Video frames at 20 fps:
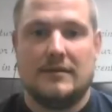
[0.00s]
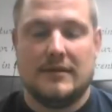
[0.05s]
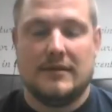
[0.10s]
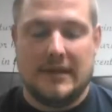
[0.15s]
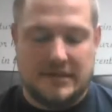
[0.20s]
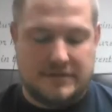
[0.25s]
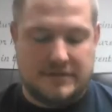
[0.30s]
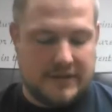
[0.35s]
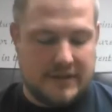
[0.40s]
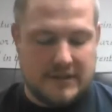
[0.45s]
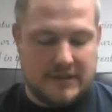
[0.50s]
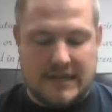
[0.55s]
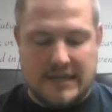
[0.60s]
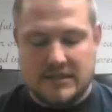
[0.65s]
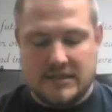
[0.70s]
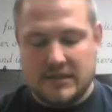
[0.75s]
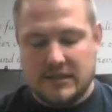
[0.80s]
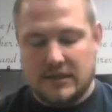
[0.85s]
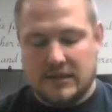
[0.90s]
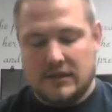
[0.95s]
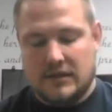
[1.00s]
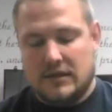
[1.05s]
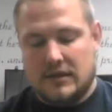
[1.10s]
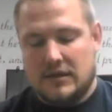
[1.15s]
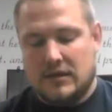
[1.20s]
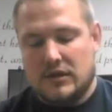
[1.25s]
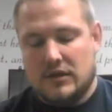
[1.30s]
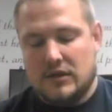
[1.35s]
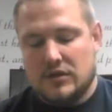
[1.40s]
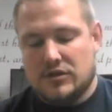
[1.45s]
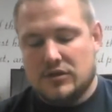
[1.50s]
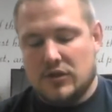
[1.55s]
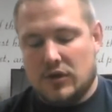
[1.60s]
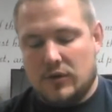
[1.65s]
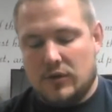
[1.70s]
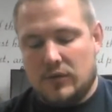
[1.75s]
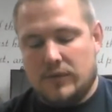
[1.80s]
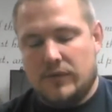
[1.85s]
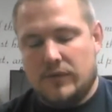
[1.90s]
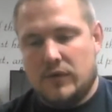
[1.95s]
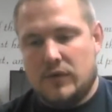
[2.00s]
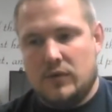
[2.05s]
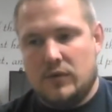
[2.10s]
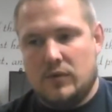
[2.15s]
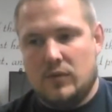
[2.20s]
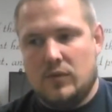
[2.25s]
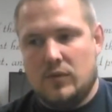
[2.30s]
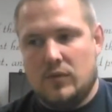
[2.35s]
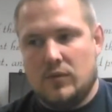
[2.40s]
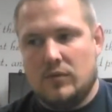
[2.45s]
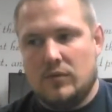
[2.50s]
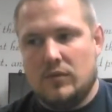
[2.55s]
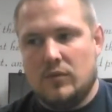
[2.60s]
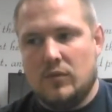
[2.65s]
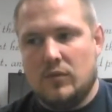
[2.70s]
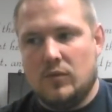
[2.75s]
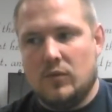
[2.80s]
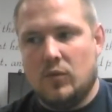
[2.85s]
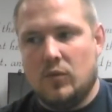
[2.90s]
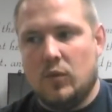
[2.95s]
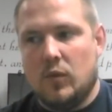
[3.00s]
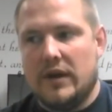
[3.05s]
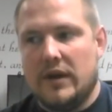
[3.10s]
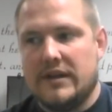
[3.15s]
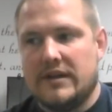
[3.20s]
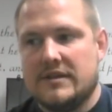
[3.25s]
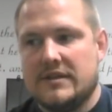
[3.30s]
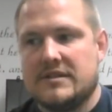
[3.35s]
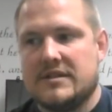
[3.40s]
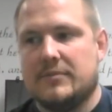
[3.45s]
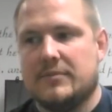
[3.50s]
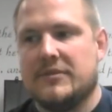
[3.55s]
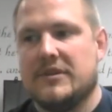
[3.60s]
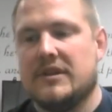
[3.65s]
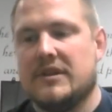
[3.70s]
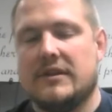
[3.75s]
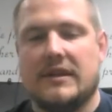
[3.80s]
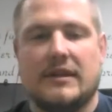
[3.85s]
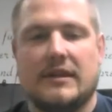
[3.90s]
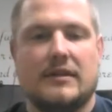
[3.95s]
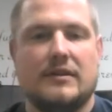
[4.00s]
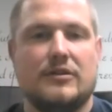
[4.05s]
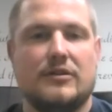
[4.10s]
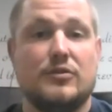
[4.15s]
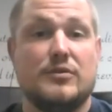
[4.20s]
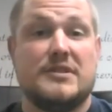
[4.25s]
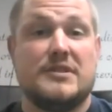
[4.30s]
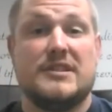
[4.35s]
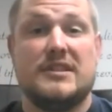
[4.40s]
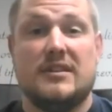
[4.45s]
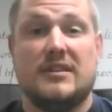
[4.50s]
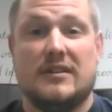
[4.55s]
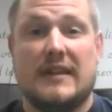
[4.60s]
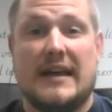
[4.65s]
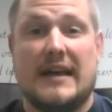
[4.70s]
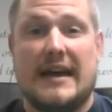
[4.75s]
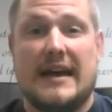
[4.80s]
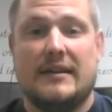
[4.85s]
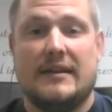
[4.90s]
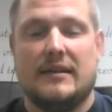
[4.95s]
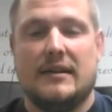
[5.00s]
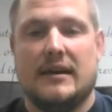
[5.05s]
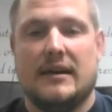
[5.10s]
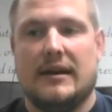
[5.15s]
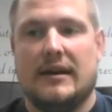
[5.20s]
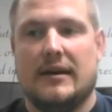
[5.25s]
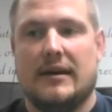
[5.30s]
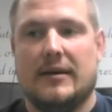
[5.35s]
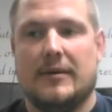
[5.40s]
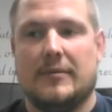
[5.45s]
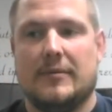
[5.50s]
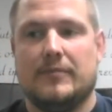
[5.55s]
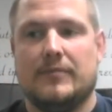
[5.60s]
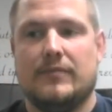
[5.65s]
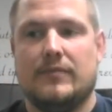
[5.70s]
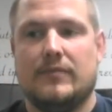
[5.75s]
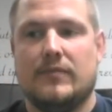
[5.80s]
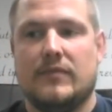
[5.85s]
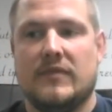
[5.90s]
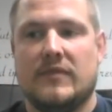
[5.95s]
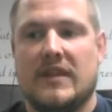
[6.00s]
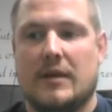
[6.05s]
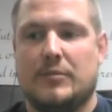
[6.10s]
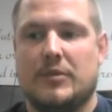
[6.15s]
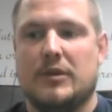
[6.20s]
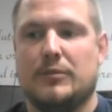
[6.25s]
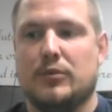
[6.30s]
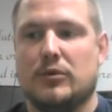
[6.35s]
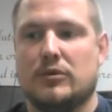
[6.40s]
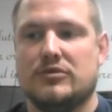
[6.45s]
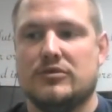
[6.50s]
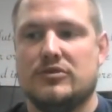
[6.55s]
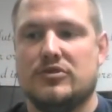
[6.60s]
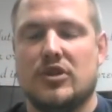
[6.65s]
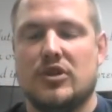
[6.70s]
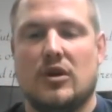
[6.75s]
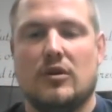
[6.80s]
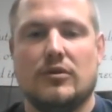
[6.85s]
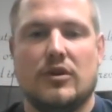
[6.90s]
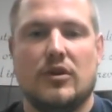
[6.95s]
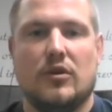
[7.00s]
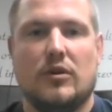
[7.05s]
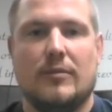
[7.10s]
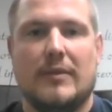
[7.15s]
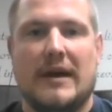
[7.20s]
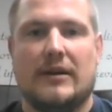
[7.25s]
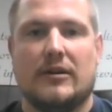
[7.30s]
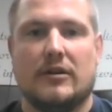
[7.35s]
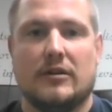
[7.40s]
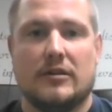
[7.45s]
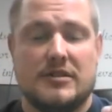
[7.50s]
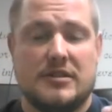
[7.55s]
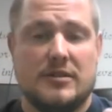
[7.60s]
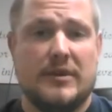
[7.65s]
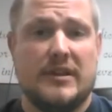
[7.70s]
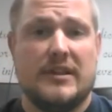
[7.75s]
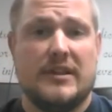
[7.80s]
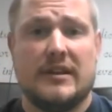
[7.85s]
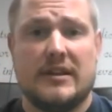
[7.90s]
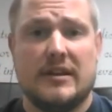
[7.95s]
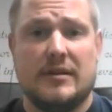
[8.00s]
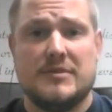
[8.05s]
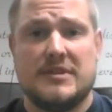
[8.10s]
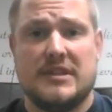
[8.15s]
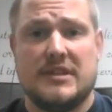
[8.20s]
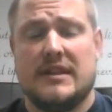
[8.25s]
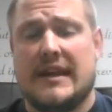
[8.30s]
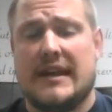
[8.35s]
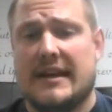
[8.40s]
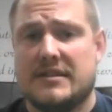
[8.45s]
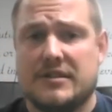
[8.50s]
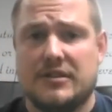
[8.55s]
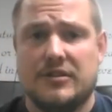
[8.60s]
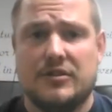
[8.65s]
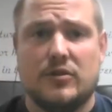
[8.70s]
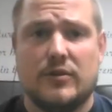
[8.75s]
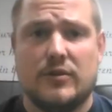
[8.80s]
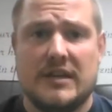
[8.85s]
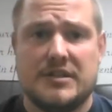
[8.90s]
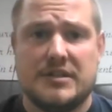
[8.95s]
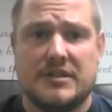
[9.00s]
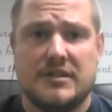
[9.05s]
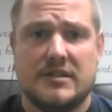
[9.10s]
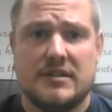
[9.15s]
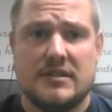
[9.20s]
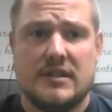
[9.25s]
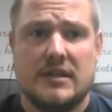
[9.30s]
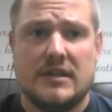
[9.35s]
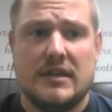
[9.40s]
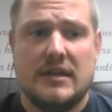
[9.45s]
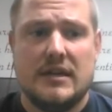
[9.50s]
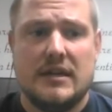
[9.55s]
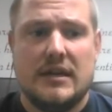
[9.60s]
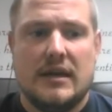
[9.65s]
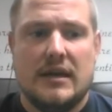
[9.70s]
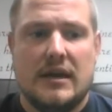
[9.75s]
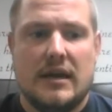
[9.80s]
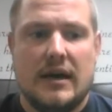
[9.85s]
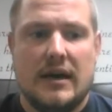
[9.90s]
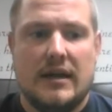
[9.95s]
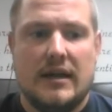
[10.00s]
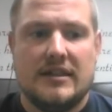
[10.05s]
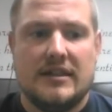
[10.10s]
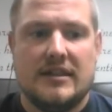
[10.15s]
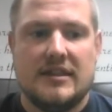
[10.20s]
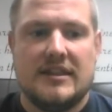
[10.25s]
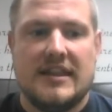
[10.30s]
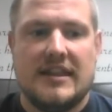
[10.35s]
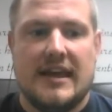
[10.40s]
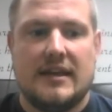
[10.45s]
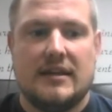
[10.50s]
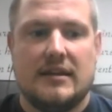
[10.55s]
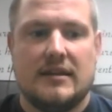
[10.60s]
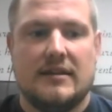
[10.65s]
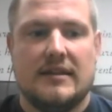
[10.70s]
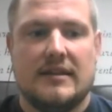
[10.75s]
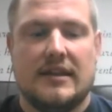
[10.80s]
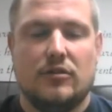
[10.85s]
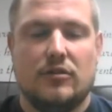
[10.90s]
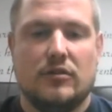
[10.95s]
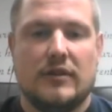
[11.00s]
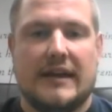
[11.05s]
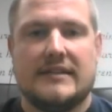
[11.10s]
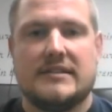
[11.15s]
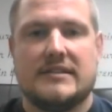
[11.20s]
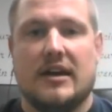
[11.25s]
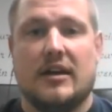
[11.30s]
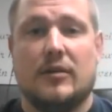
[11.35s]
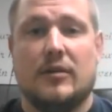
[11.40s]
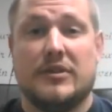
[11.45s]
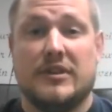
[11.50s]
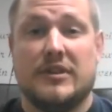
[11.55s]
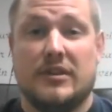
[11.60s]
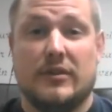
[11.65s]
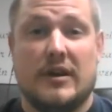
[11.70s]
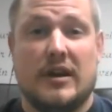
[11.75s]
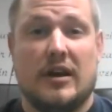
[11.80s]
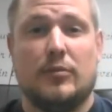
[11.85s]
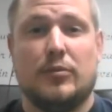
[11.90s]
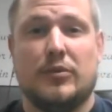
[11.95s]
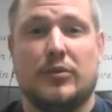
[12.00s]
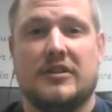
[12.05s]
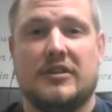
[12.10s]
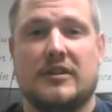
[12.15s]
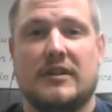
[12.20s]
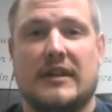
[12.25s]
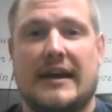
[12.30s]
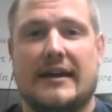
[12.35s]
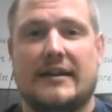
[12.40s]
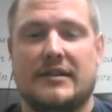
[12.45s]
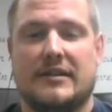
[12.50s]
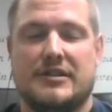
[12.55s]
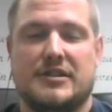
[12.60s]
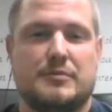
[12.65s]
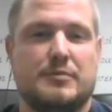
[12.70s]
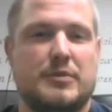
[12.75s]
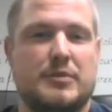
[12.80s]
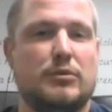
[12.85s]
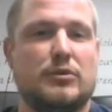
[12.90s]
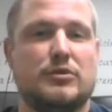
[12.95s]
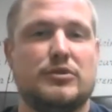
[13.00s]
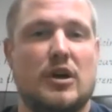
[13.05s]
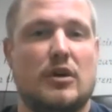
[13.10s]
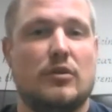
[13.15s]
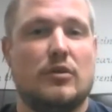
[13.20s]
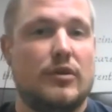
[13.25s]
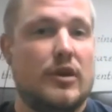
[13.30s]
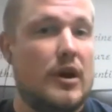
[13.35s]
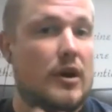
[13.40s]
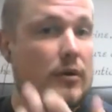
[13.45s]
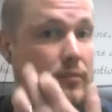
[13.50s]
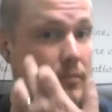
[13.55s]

that's fantastic. So, what is something that you see a lot um, that people don't know about, or somebody that comes in asking you questions that that you like to help with, that you help with a lot, and just people don't know?